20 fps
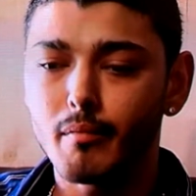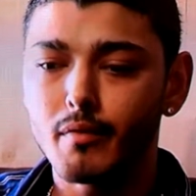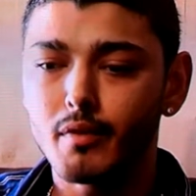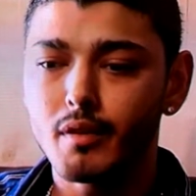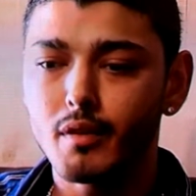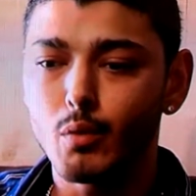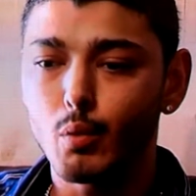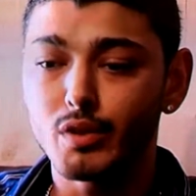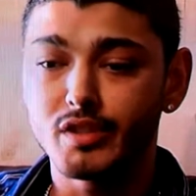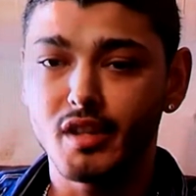
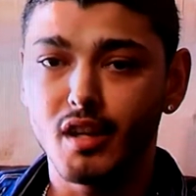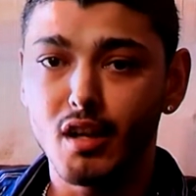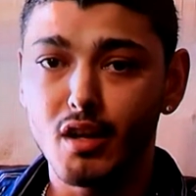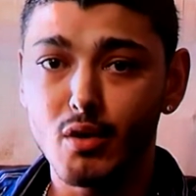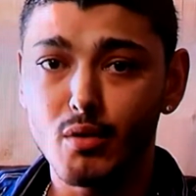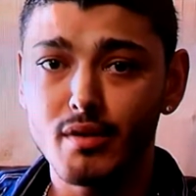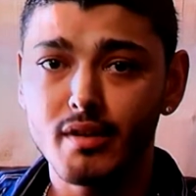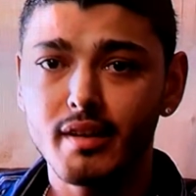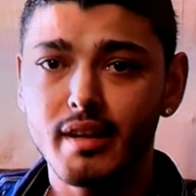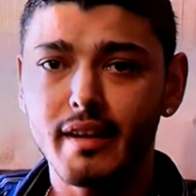was
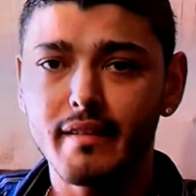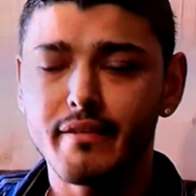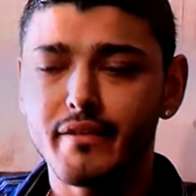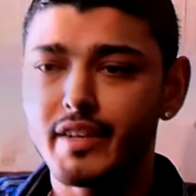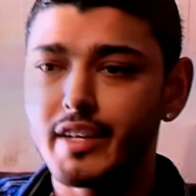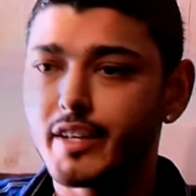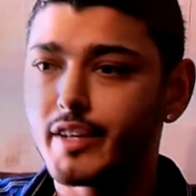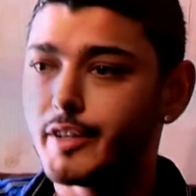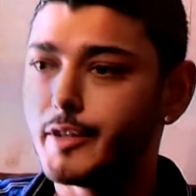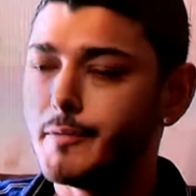alone and
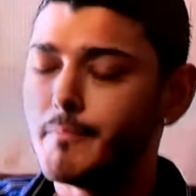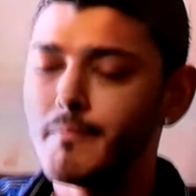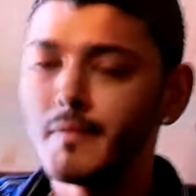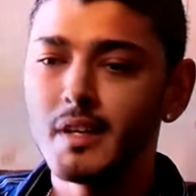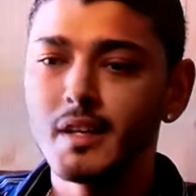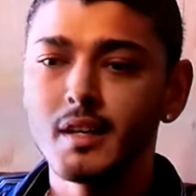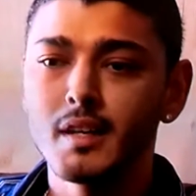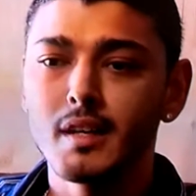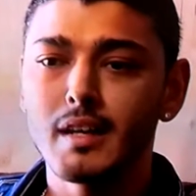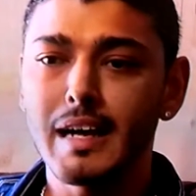figured
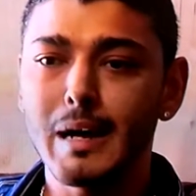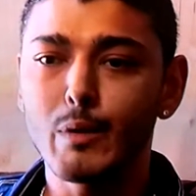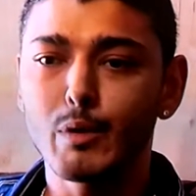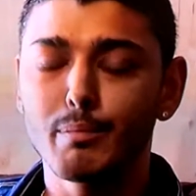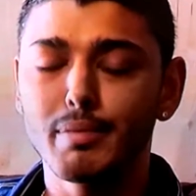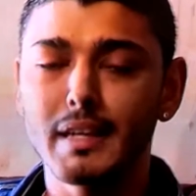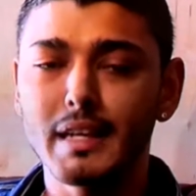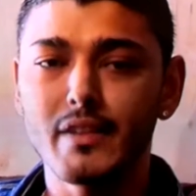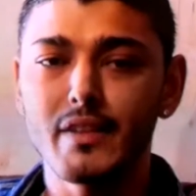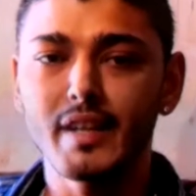I would
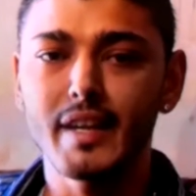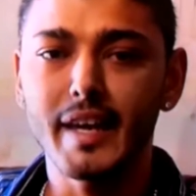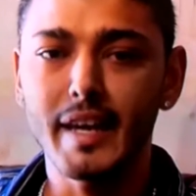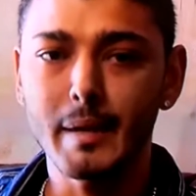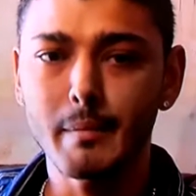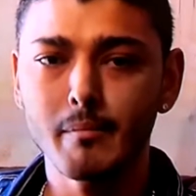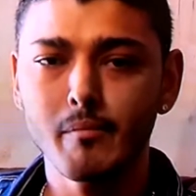play the game.